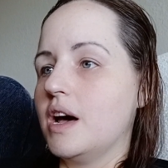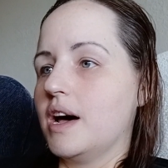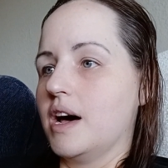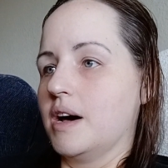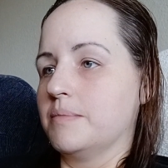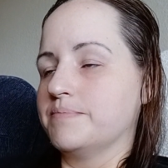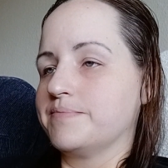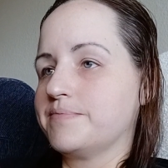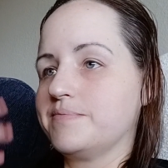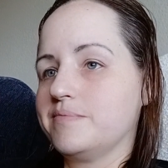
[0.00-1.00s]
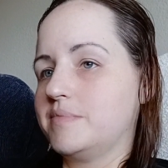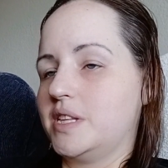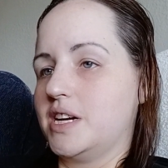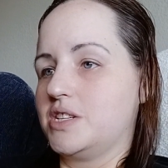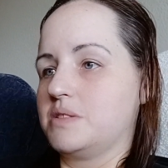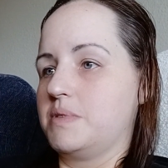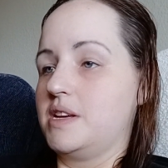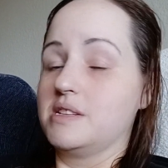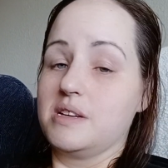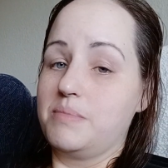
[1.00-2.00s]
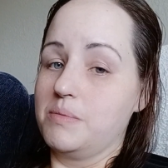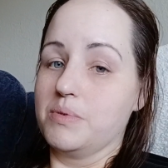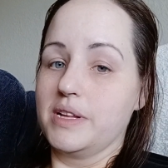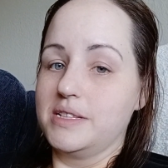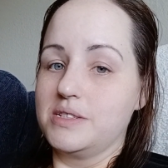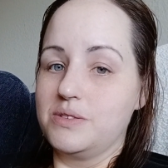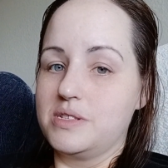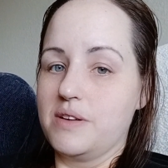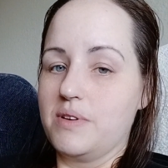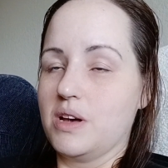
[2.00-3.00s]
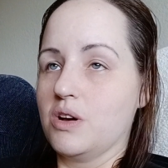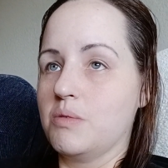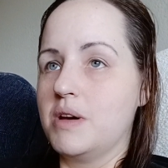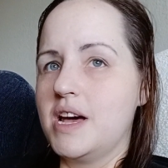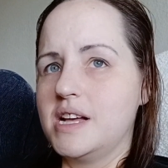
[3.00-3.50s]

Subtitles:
Um, but that's just me, and some people like to do stuff at home.